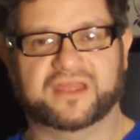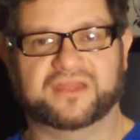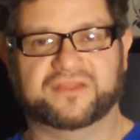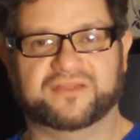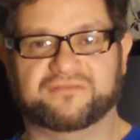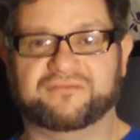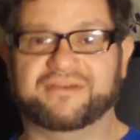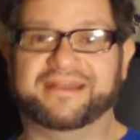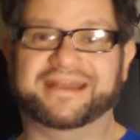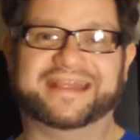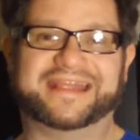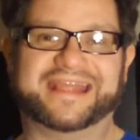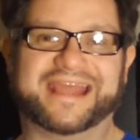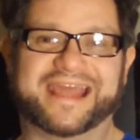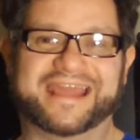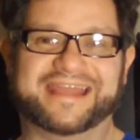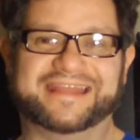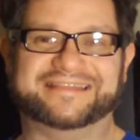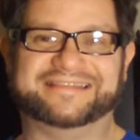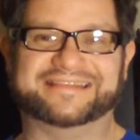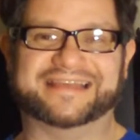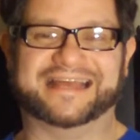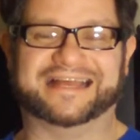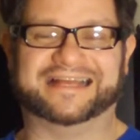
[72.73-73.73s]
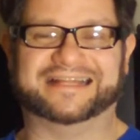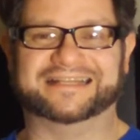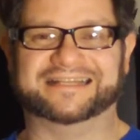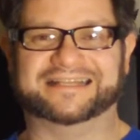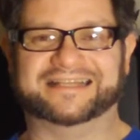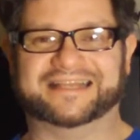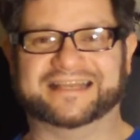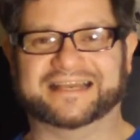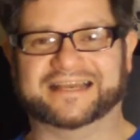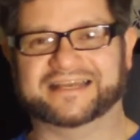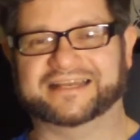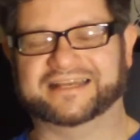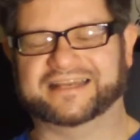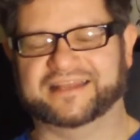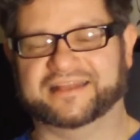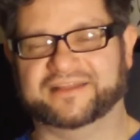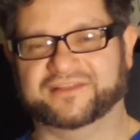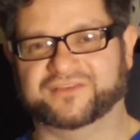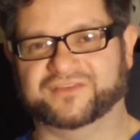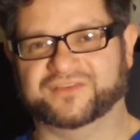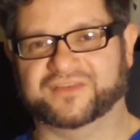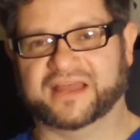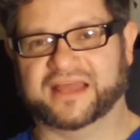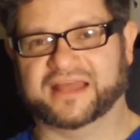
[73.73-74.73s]
the Renegades and the
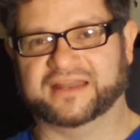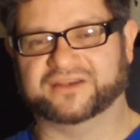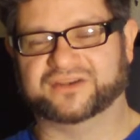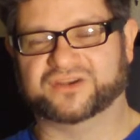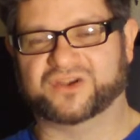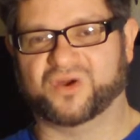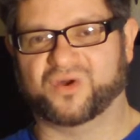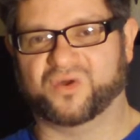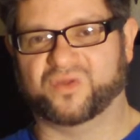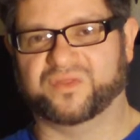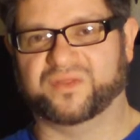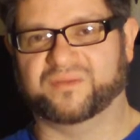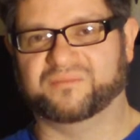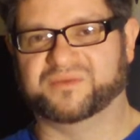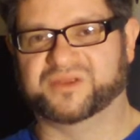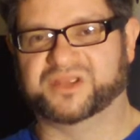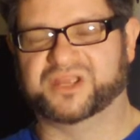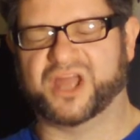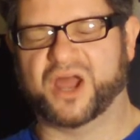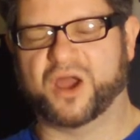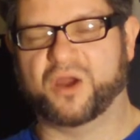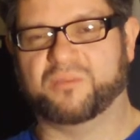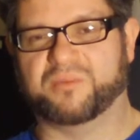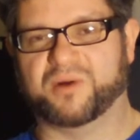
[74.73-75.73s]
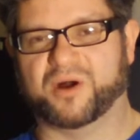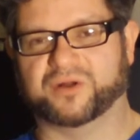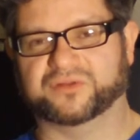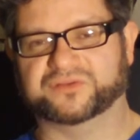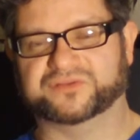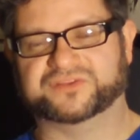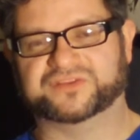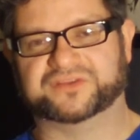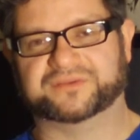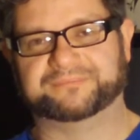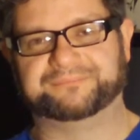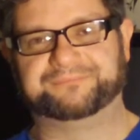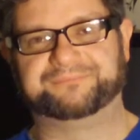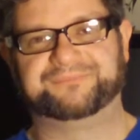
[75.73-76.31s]
Guardians, and called them Gobots.